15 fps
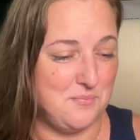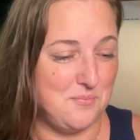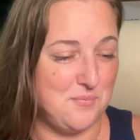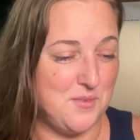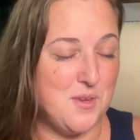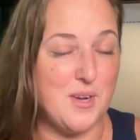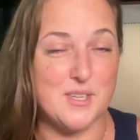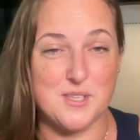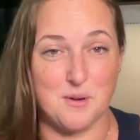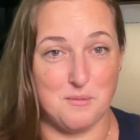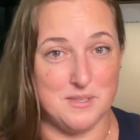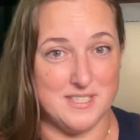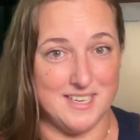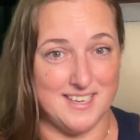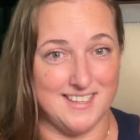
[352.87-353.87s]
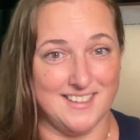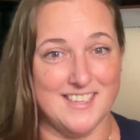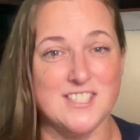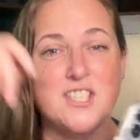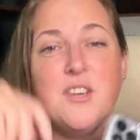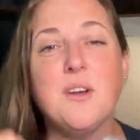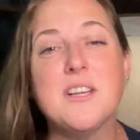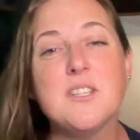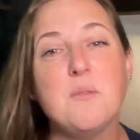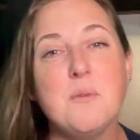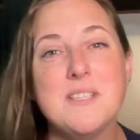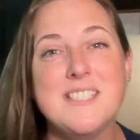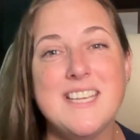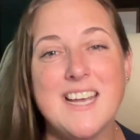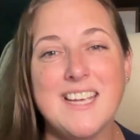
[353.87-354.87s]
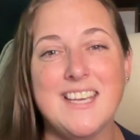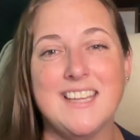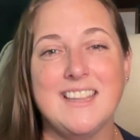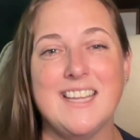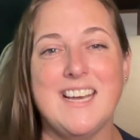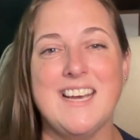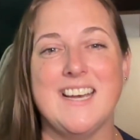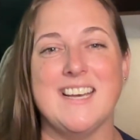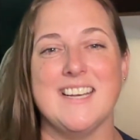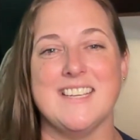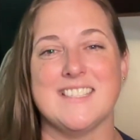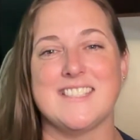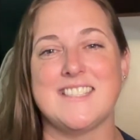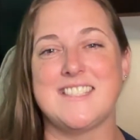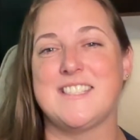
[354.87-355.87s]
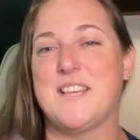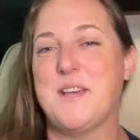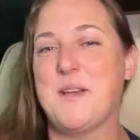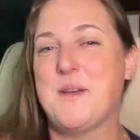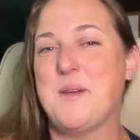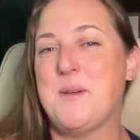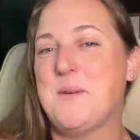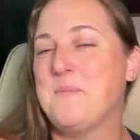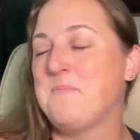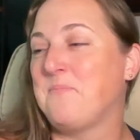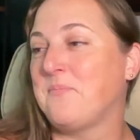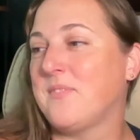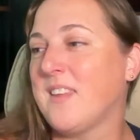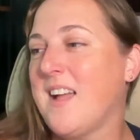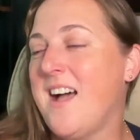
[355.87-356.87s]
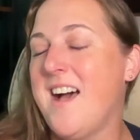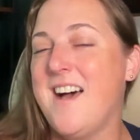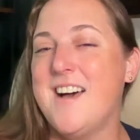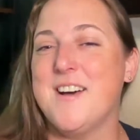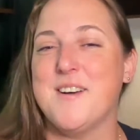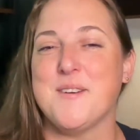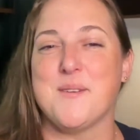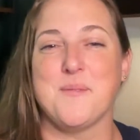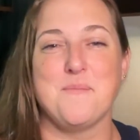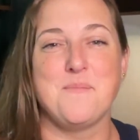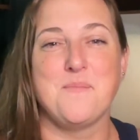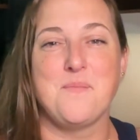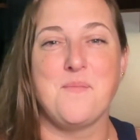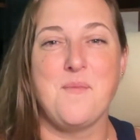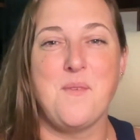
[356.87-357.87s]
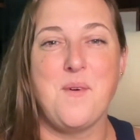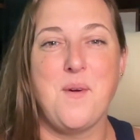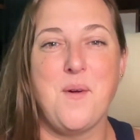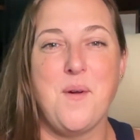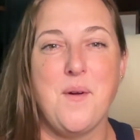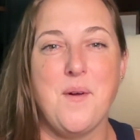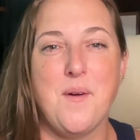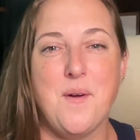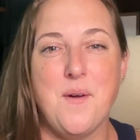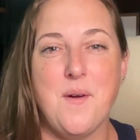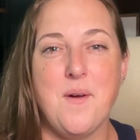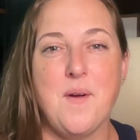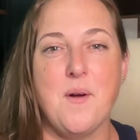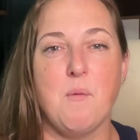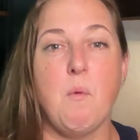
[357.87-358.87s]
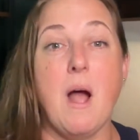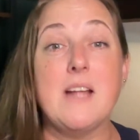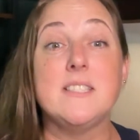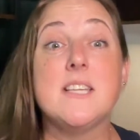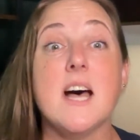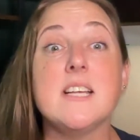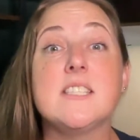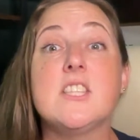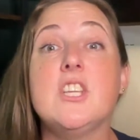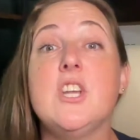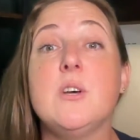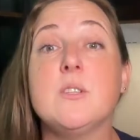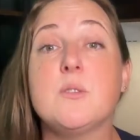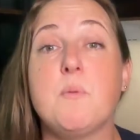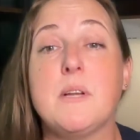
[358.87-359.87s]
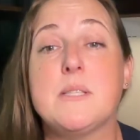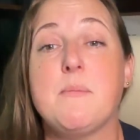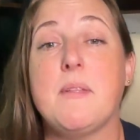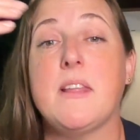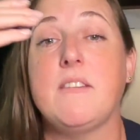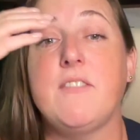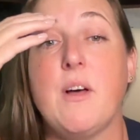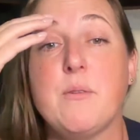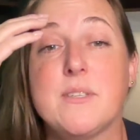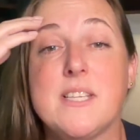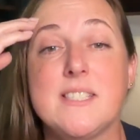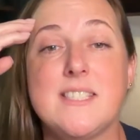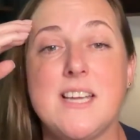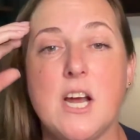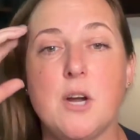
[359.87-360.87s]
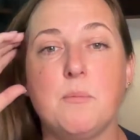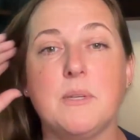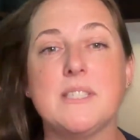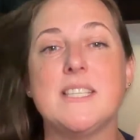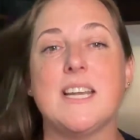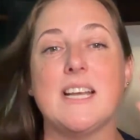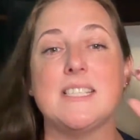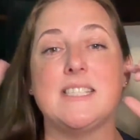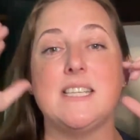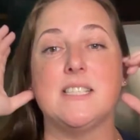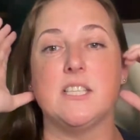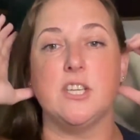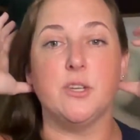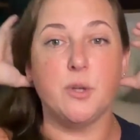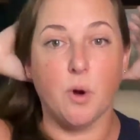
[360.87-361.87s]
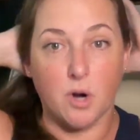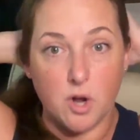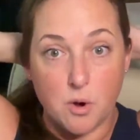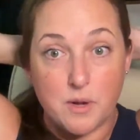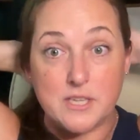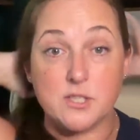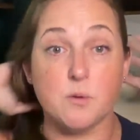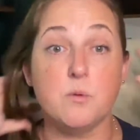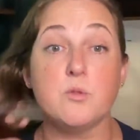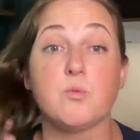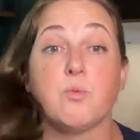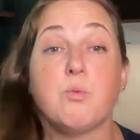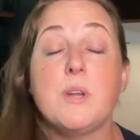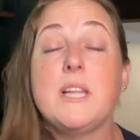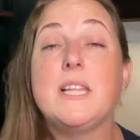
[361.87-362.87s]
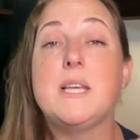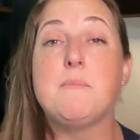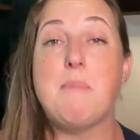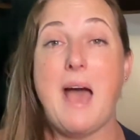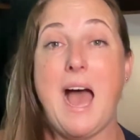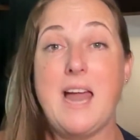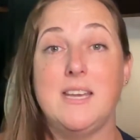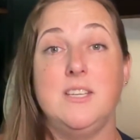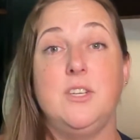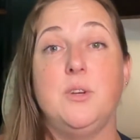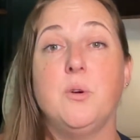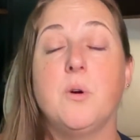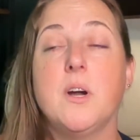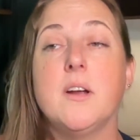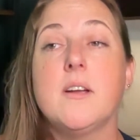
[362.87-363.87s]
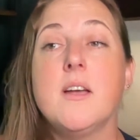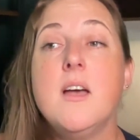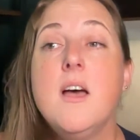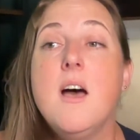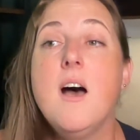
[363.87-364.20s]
You guys are ridiculous. You guys are ridiculous. Um, why does the nose spray smell like flowers? It's terrible. Did I sneeze in New York? Okay, so it was really bad in New York.